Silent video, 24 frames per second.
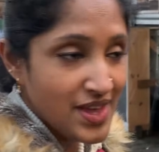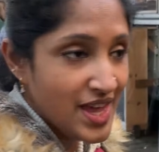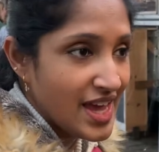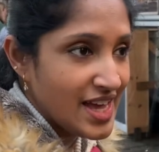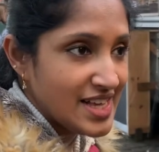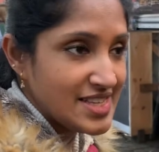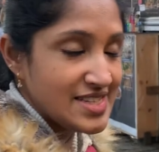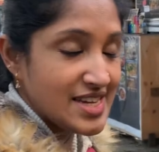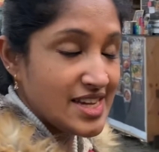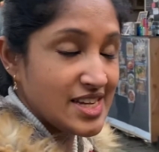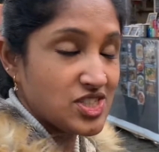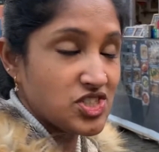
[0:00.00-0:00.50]

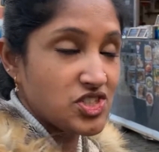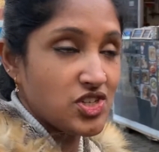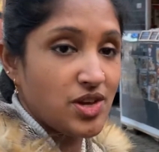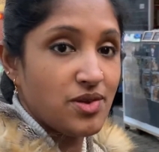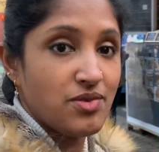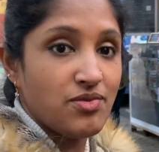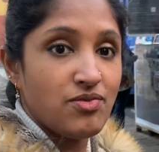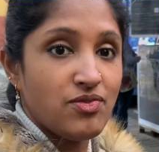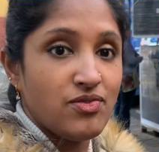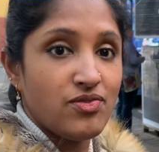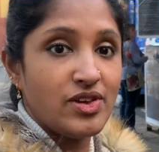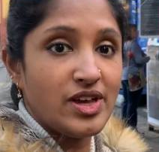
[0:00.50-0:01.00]
It's actually
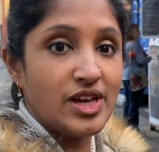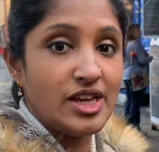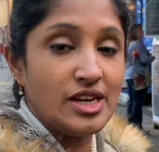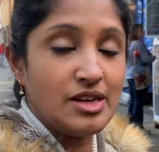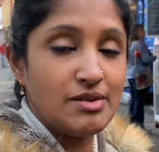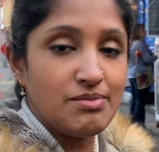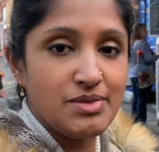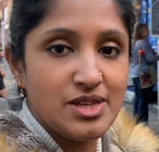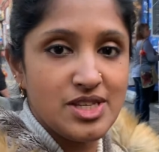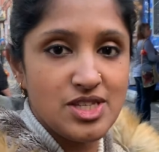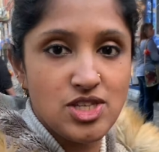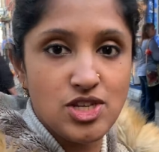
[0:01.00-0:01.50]
a
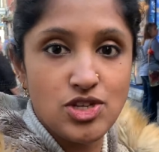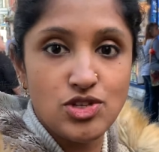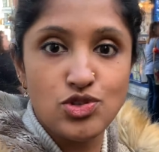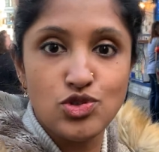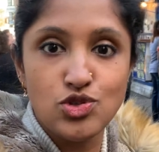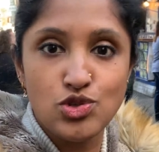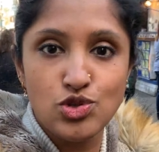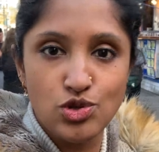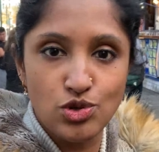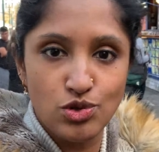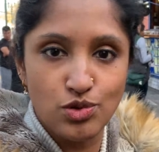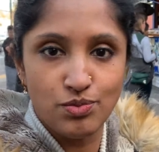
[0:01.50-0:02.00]
Vietnamese
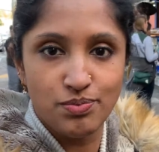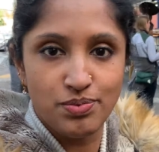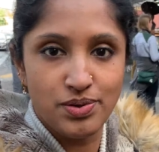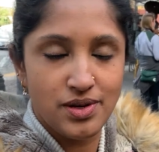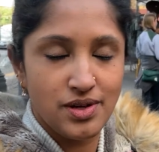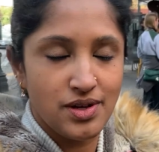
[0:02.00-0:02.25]
soup.